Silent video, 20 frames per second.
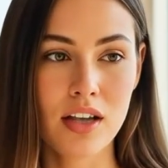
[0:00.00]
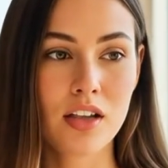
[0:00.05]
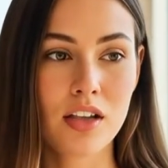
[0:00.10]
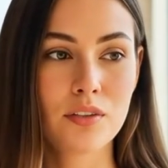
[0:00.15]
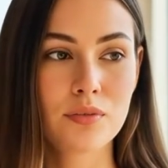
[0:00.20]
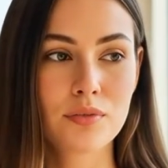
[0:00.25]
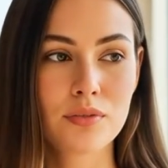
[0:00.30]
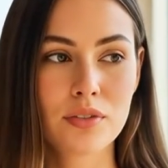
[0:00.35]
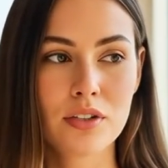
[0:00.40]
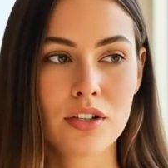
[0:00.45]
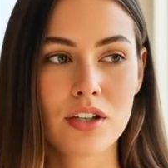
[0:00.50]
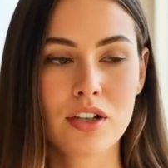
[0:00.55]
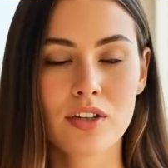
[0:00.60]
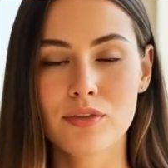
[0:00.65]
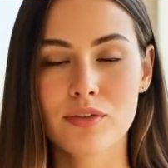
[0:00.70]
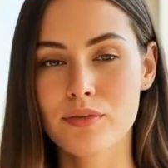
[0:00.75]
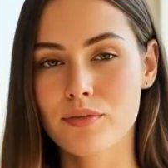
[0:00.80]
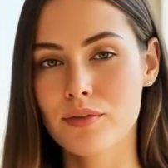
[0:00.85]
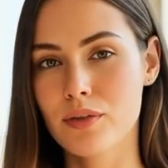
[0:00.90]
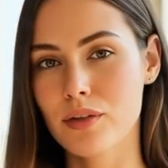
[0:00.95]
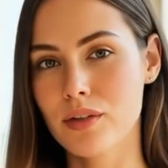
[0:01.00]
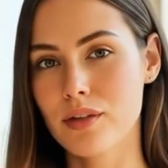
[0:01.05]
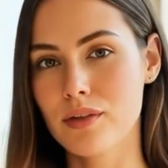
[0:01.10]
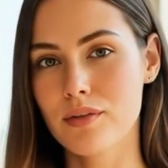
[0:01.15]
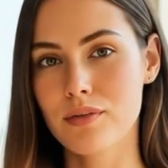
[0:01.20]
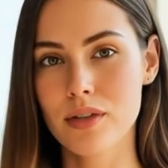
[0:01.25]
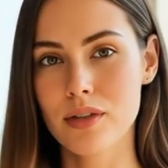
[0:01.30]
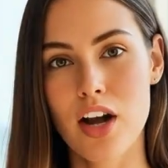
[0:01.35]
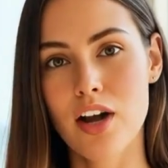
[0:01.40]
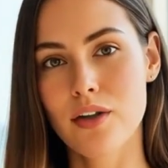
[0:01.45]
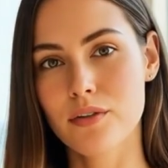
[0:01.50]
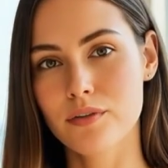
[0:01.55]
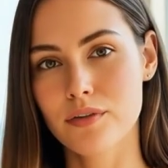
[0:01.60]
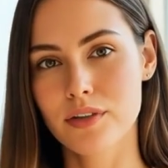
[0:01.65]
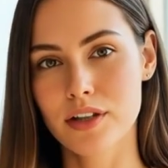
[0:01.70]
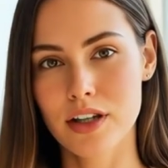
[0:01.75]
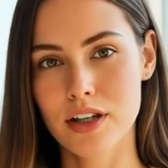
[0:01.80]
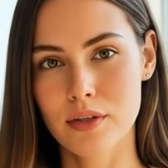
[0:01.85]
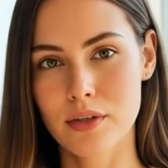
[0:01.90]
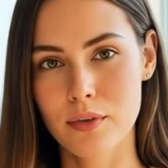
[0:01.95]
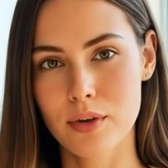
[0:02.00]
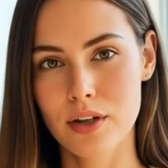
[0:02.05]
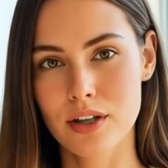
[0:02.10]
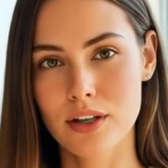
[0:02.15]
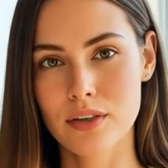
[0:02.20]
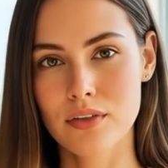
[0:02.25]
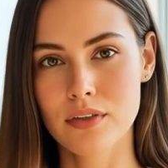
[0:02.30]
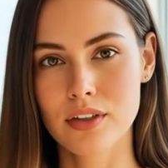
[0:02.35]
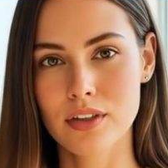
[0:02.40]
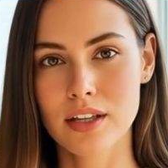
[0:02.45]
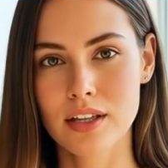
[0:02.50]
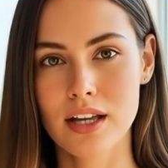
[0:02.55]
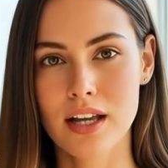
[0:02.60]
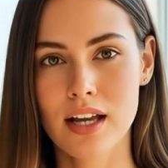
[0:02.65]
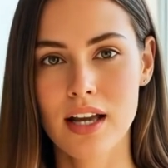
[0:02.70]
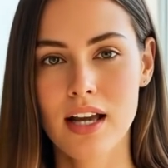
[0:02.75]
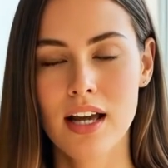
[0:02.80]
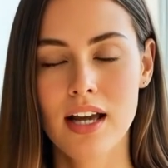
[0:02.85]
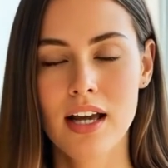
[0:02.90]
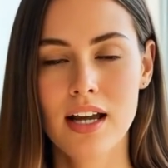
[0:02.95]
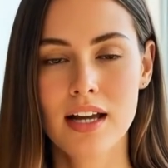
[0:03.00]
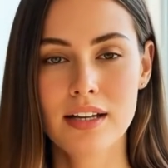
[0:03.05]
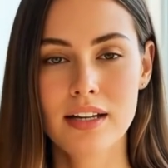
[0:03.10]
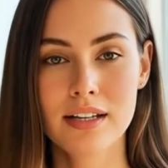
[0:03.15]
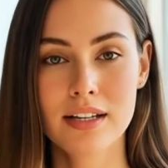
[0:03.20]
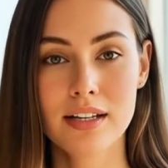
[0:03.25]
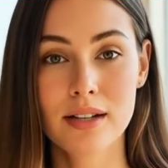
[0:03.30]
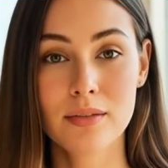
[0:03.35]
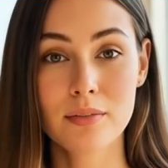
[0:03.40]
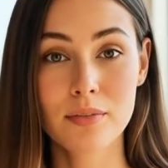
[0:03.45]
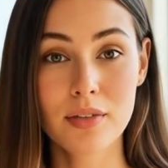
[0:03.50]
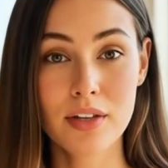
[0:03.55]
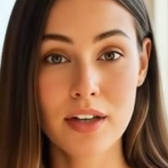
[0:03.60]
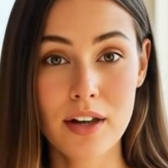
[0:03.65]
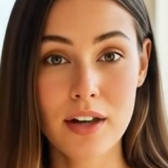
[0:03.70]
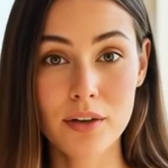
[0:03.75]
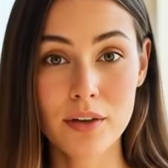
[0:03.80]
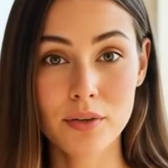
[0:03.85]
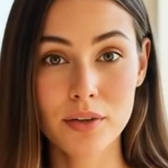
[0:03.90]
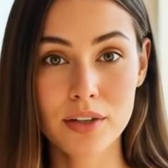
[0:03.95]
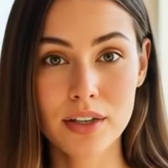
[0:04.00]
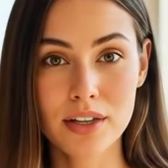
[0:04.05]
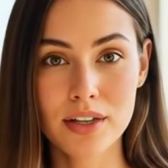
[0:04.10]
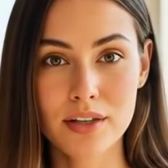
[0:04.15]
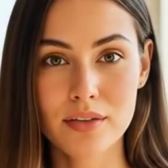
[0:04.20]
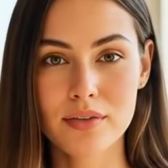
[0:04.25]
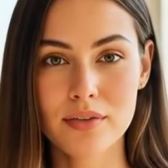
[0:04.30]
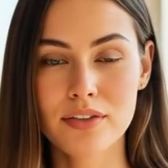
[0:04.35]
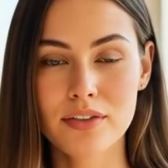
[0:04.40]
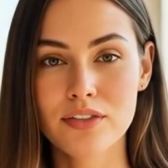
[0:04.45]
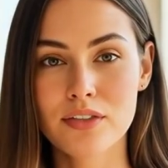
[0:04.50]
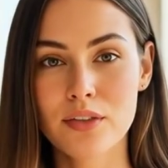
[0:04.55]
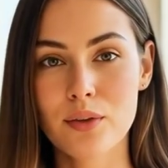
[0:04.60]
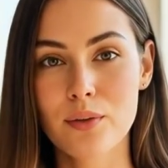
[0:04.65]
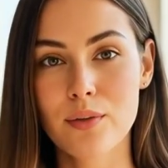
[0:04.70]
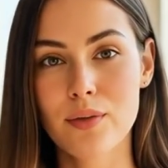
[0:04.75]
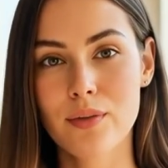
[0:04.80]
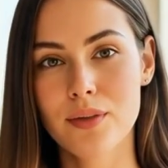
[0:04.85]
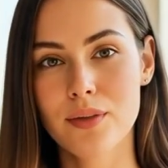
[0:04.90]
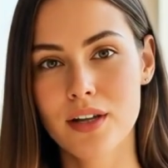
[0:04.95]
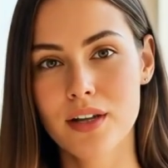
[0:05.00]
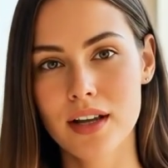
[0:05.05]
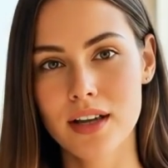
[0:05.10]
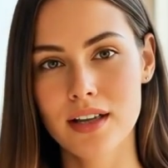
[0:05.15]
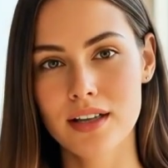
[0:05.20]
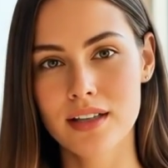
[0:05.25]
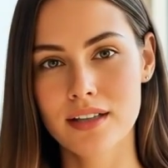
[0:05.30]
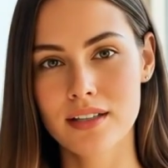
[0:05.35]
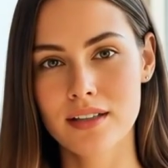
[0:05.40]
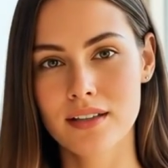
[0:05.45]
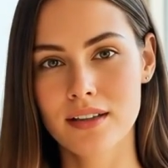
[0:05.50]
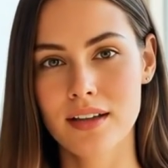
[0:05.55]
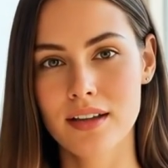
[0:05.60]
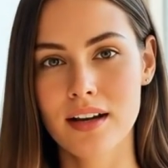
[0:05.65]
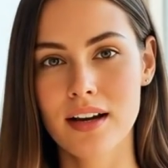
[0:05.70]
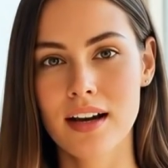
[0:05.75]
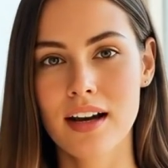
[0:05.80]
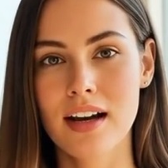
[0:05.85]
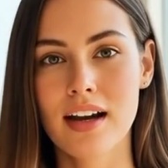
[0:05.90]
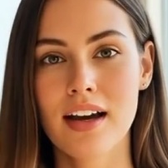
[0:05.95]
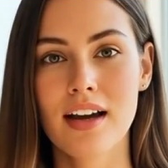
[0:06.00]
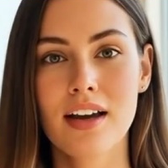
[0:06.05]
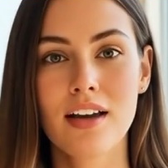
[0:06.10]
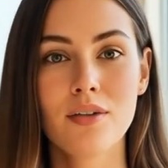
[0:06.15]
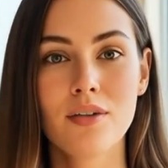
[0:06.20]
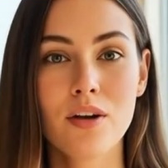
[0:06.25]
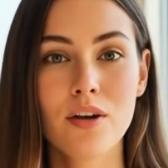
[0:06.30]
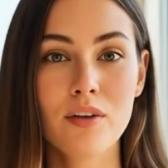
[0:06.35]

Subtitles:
I didn't know what the future held, but for the first time since those 2 pink lines appeared on the pregnancy test,